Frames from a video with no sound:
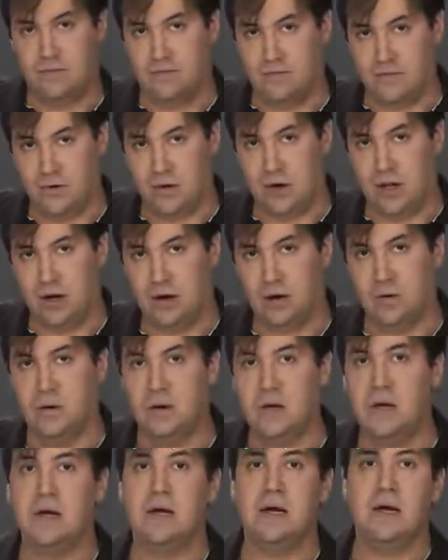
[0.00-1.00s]
for now,
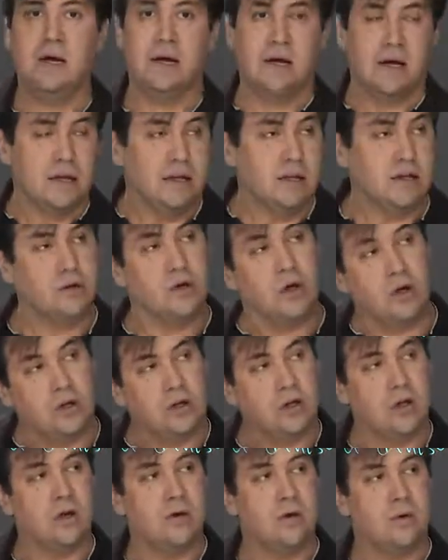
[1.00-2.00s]
do
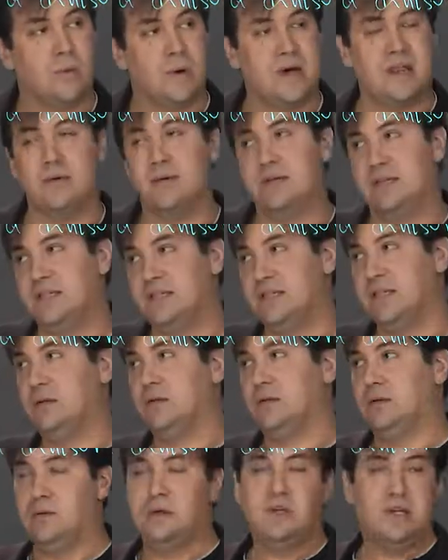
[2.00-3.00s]
not know whether it is
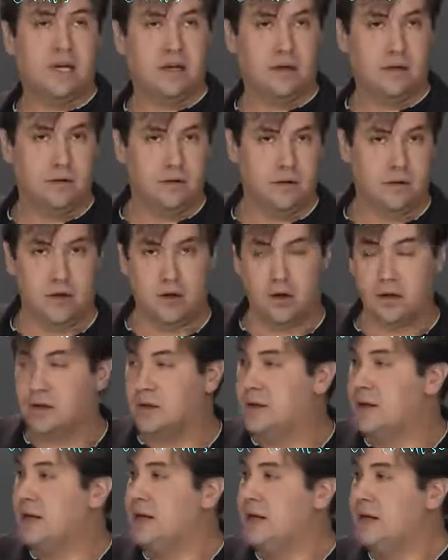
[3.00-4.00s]
equal to K or not.
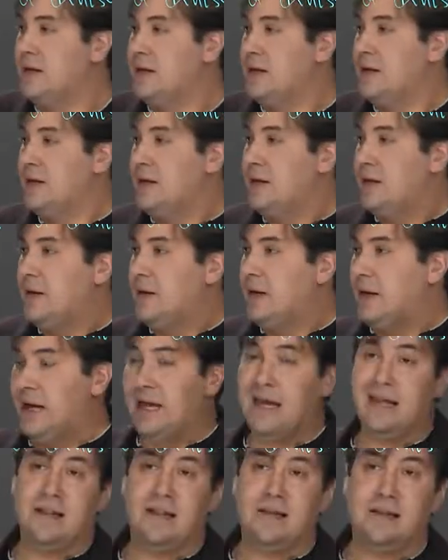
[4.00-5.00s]

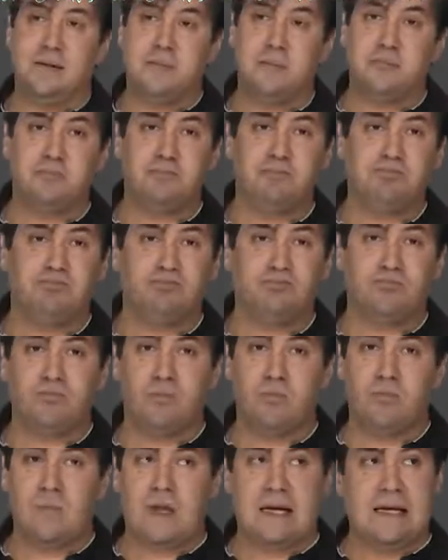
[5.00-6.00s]
And
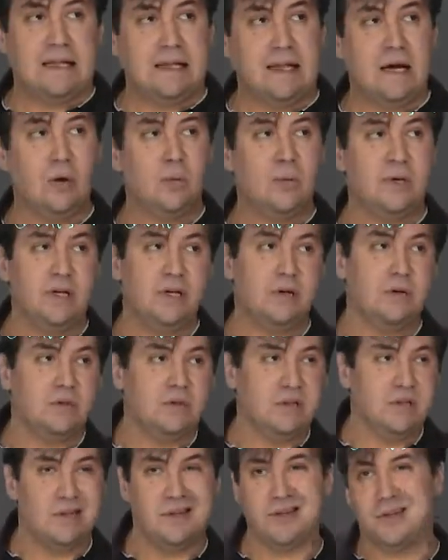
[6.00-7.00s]
now we
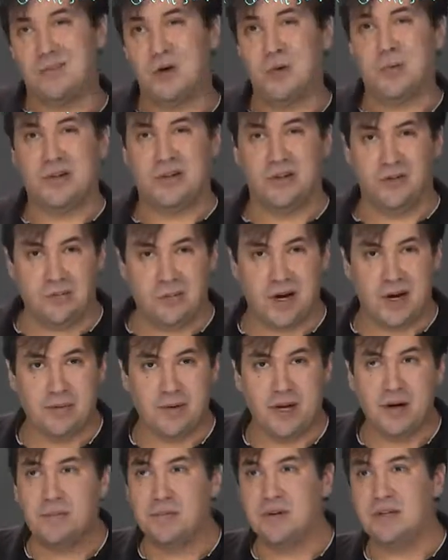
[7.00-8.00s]
use the property of prime
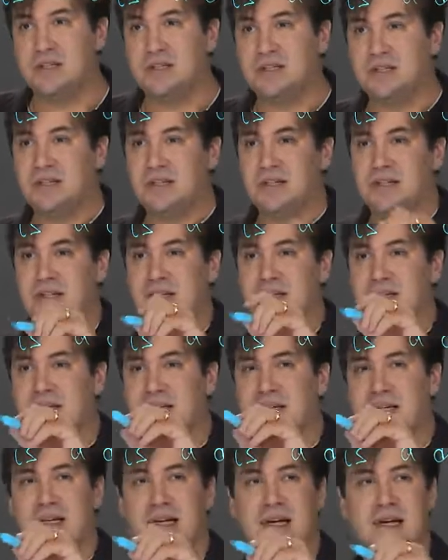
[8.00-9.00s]
numbers
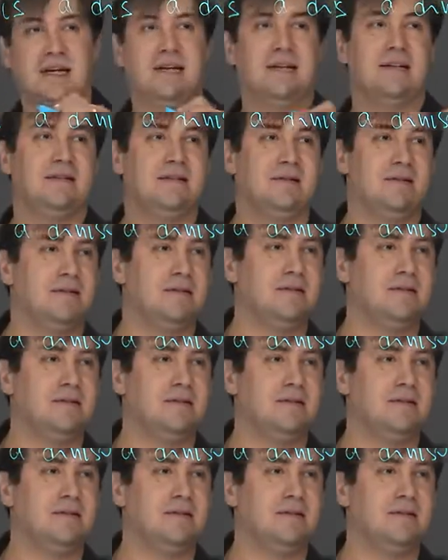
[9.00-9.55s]
and